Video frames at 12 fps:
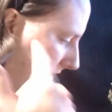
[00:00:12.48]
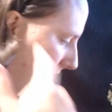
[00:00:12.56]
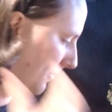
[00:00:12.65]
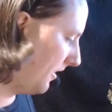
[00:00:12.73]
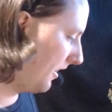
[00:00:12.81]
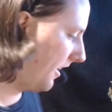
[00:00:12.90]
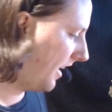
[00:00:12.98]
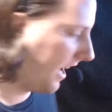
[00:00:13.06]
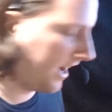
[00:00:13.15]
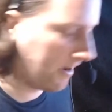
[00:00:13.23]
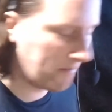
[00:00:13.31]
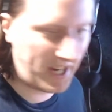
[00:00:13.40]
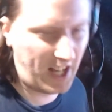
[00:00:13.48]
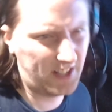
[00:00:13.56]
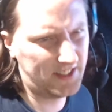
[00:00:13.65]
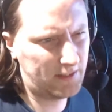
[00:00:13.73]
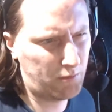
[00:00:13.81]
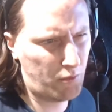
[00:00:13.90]
not got a hat because it's
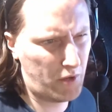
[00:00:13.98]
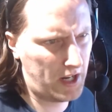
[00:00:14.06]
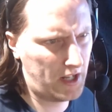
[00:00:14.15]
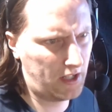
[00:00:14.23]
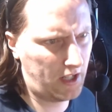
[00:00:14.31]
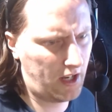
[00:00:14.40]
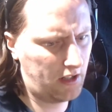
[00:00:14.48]
really hot